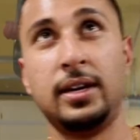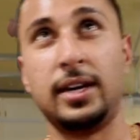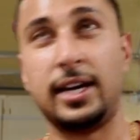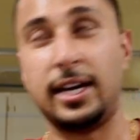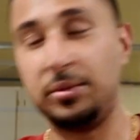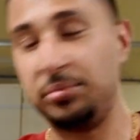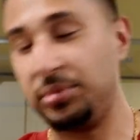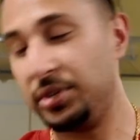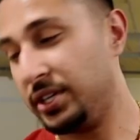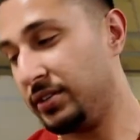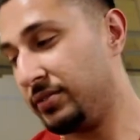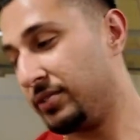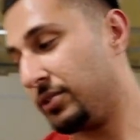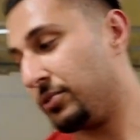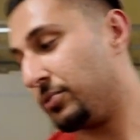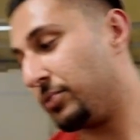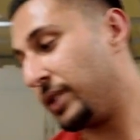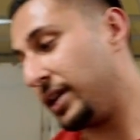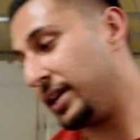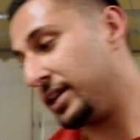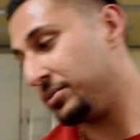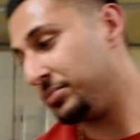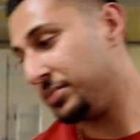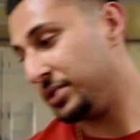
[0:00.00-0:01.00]
I believe it
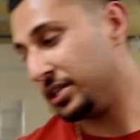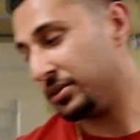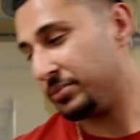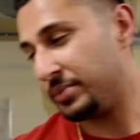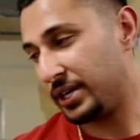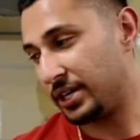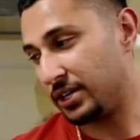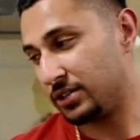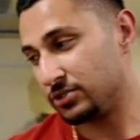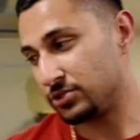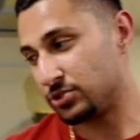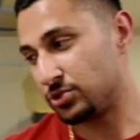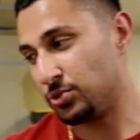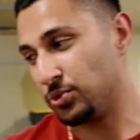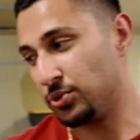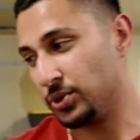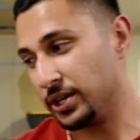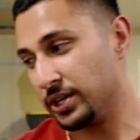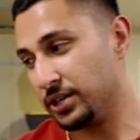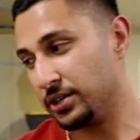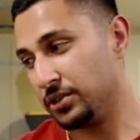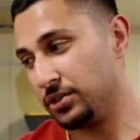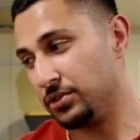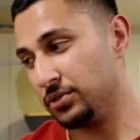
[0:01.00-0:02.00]
ran me about
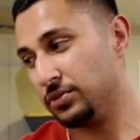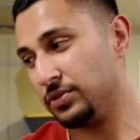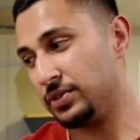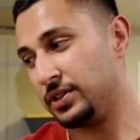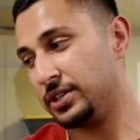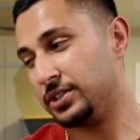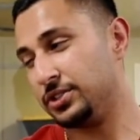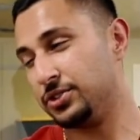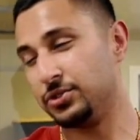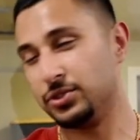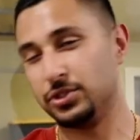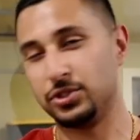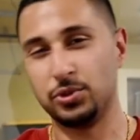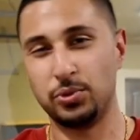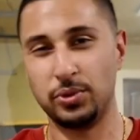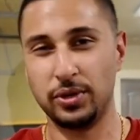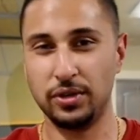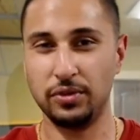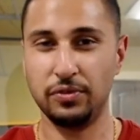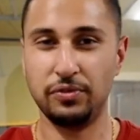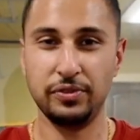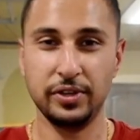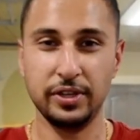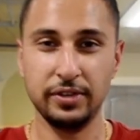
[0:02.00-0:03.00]
$1,200,
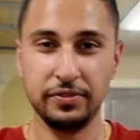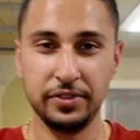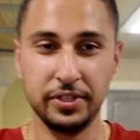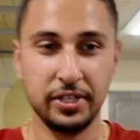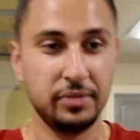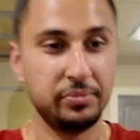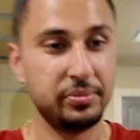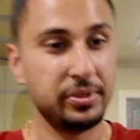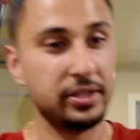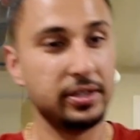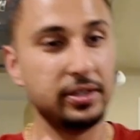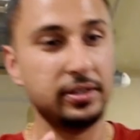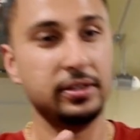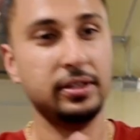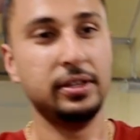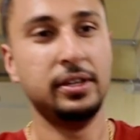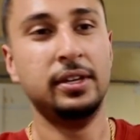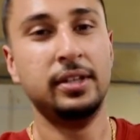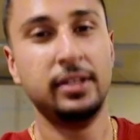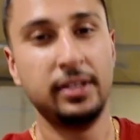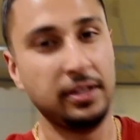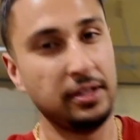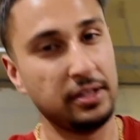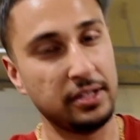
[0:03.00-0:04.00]
$1,250, but
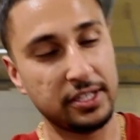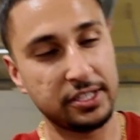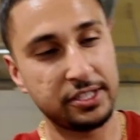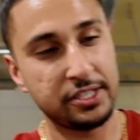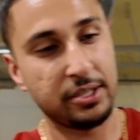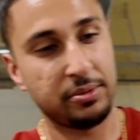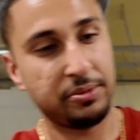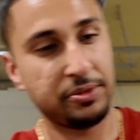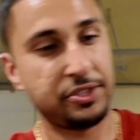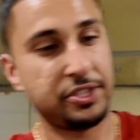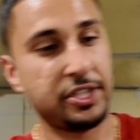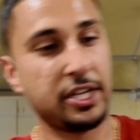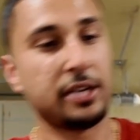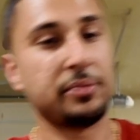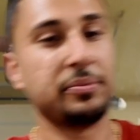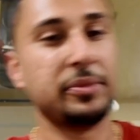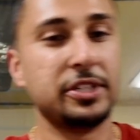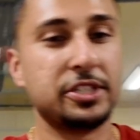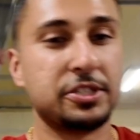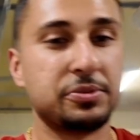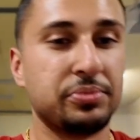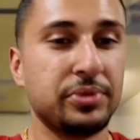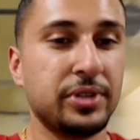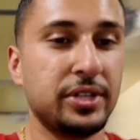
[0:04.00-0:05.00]
let's double check my
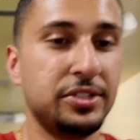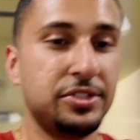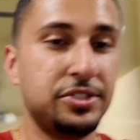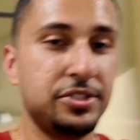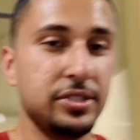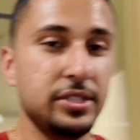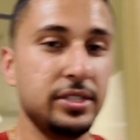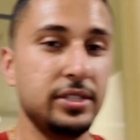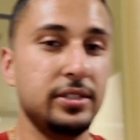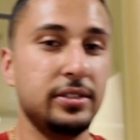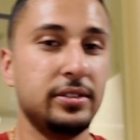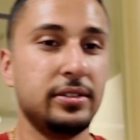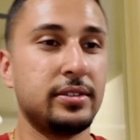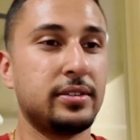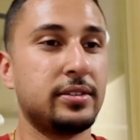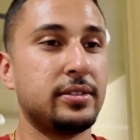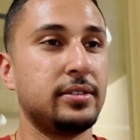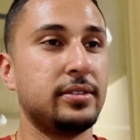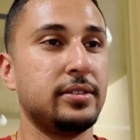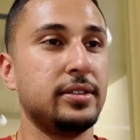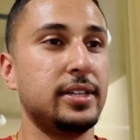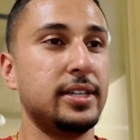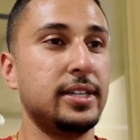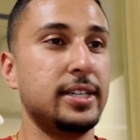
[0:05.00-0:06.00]
spreadsheet.
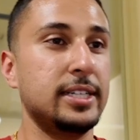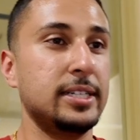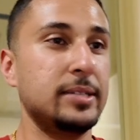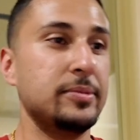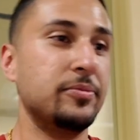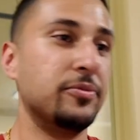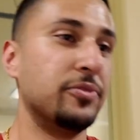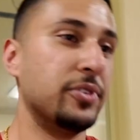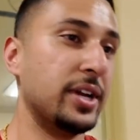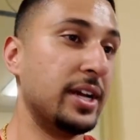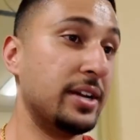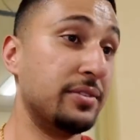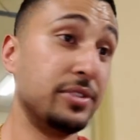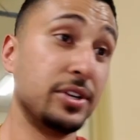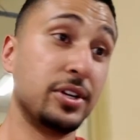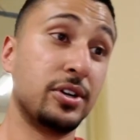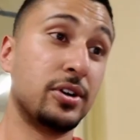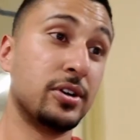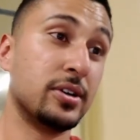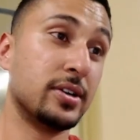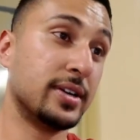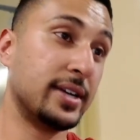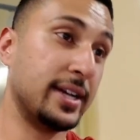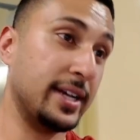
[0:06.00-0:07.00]
For every
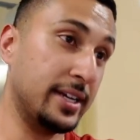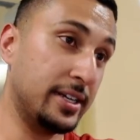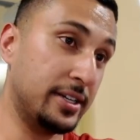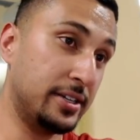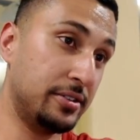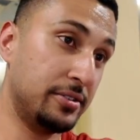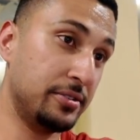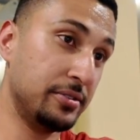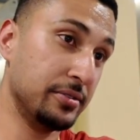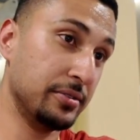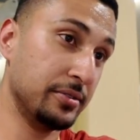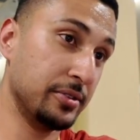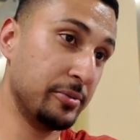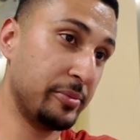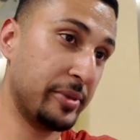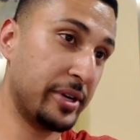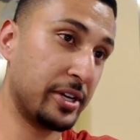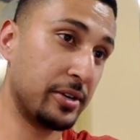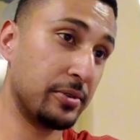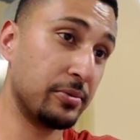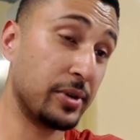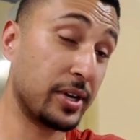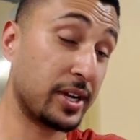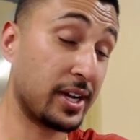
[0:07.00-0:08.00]
car I own, no
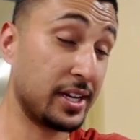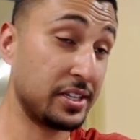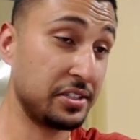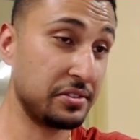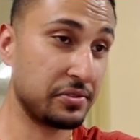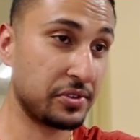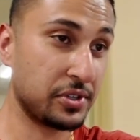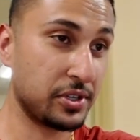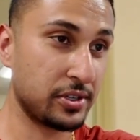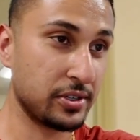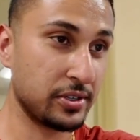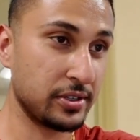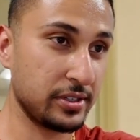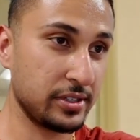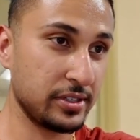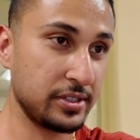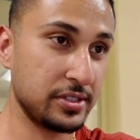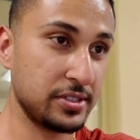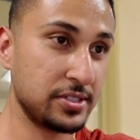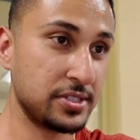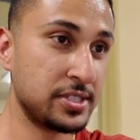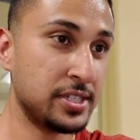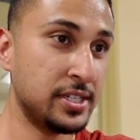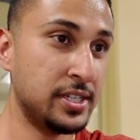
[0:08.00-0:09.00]
matter what kind of car it
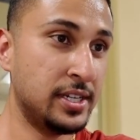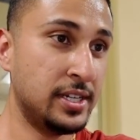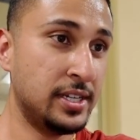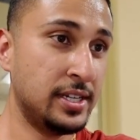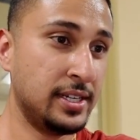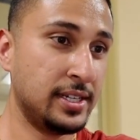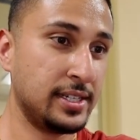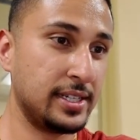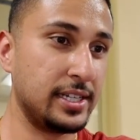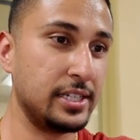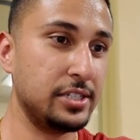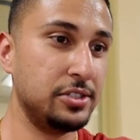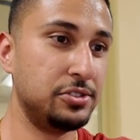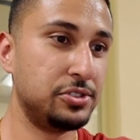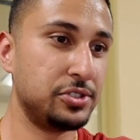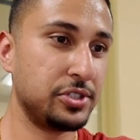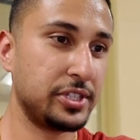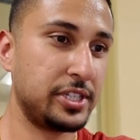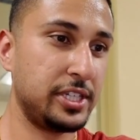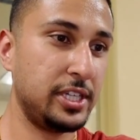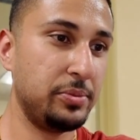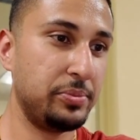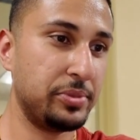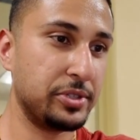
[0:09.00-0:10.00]
is, I usually
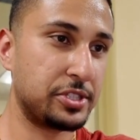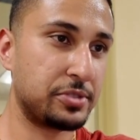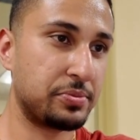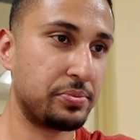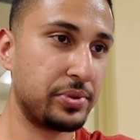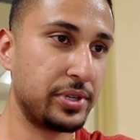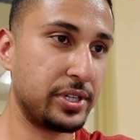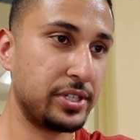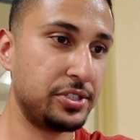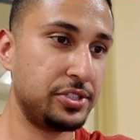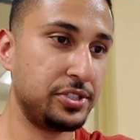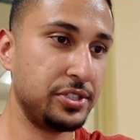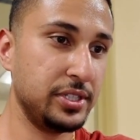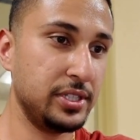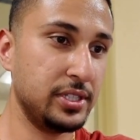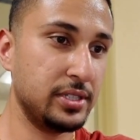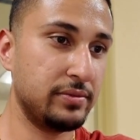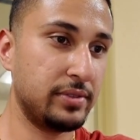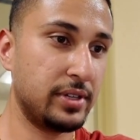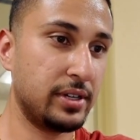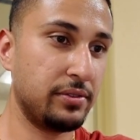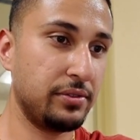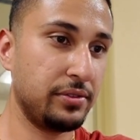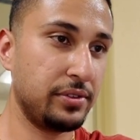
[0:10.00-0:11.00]
keep a spreadsheet
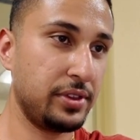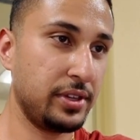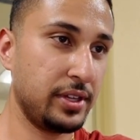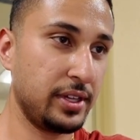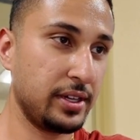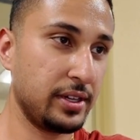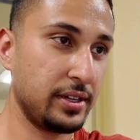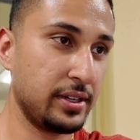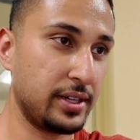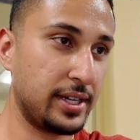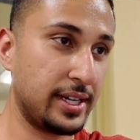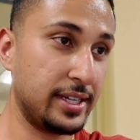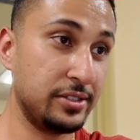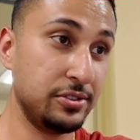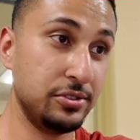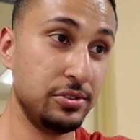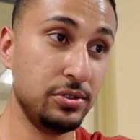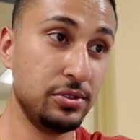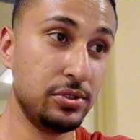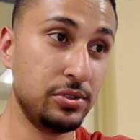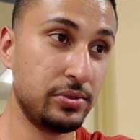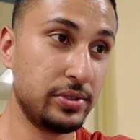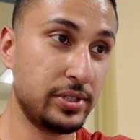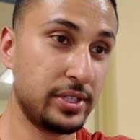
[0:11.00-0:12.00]
of everything I
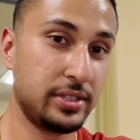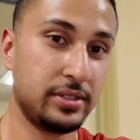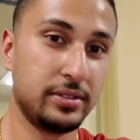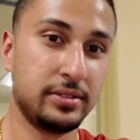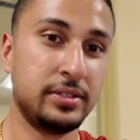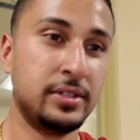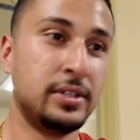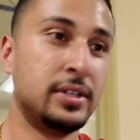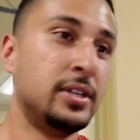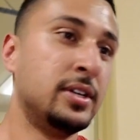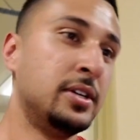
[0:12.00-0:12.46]
do to it.